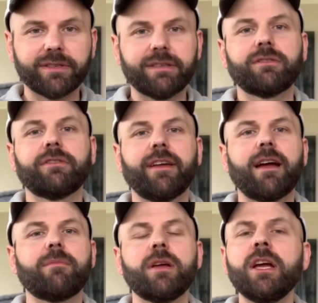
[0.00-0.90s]
single
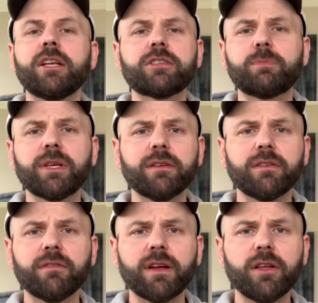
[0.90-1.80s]
time just because
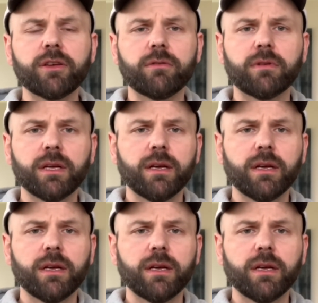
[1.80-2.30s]
of the value.